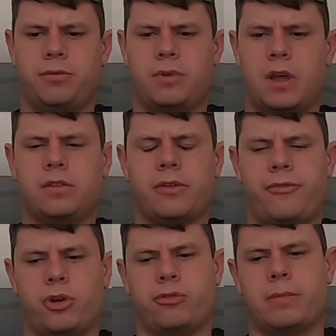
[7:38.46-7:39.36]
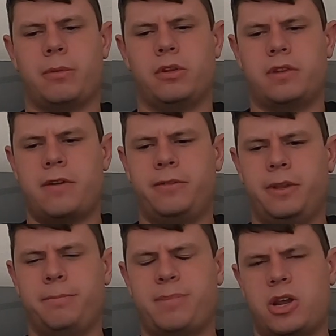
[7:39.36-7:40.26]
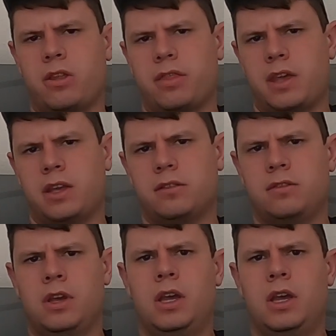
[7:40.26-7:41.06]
as I first remember. There's definitely better things